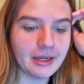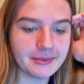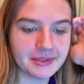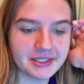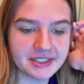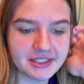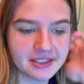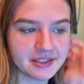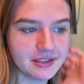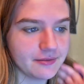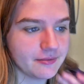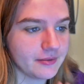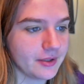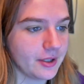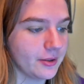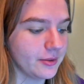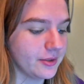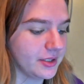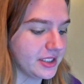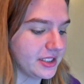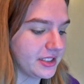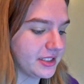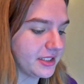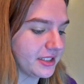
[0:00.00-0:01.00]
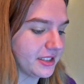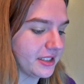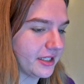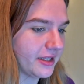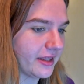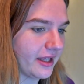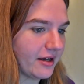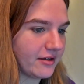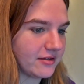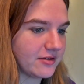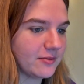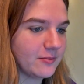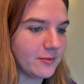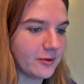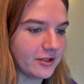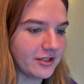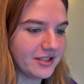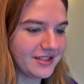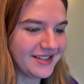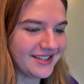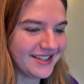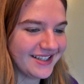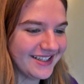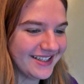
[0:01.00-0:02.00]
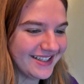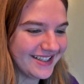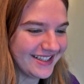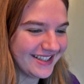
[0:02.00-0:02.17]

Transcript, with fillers: I basically wrote 1,000 words.